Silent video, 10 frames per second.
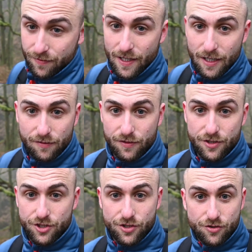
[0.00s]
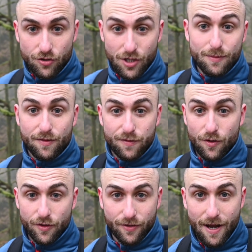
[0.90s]
photographers just dream of
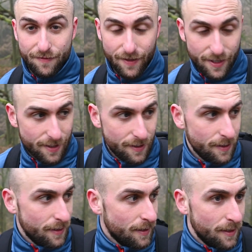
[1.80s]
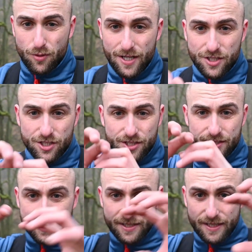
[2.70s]
photographing.
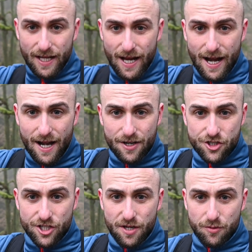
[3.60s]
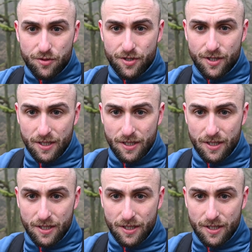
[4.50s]
Branches arching out,